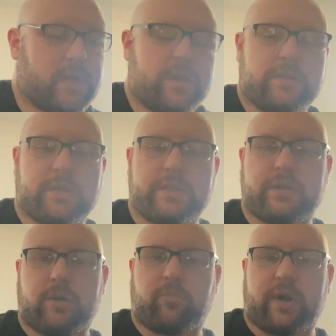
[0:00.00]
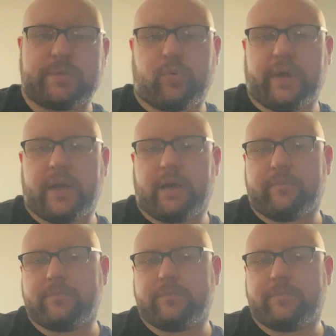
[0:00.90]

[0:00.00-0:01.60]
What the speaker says: So let's go to price point now.